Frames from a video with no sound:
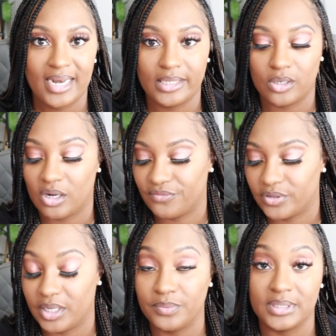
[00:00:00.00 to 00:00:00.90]

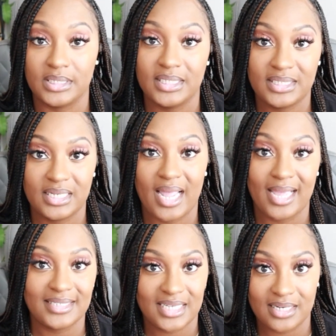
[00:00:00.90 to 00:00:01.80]
offer. It was listed
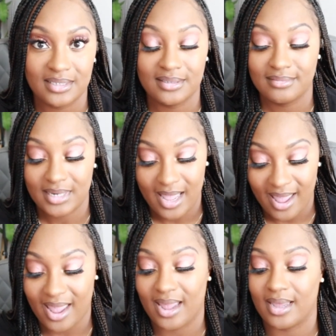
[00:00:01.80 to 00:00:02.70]
at $10
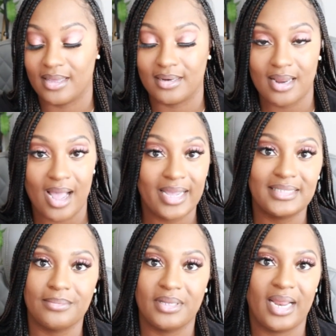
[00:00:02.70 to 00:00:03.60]
and I
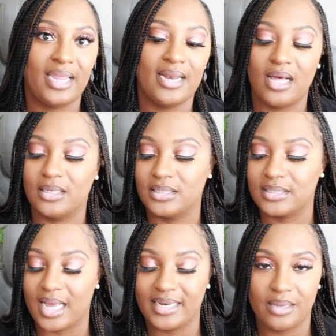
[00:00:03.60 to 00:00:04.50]
accepted at
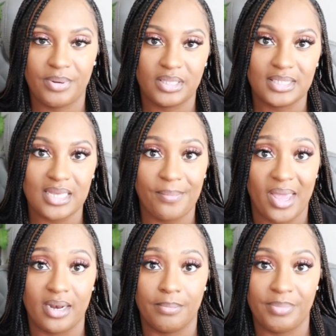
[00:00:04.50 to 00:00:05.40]
$8. I did pick this up
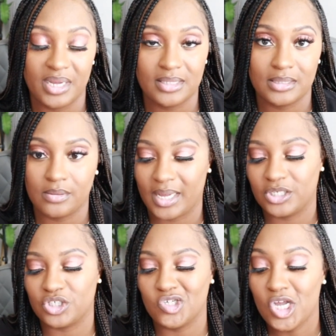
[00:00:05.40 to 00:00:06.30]
at a Ben's
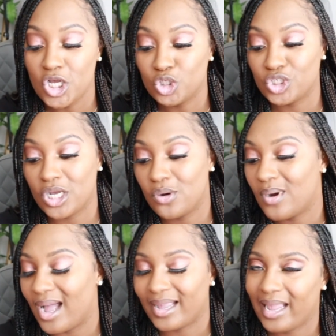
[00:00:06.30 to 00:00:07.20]
location,
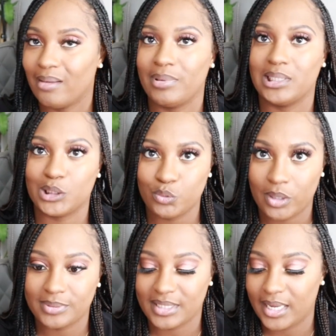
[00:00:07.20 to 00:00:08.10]
so I can't be too
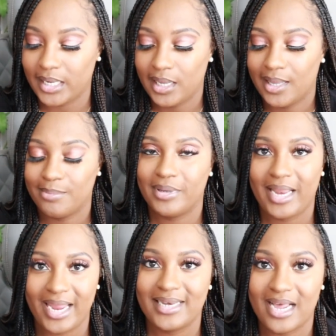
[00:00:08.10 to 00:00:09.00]
upset,
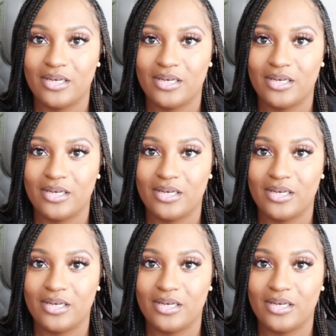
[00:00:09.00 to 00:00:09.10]
but $8,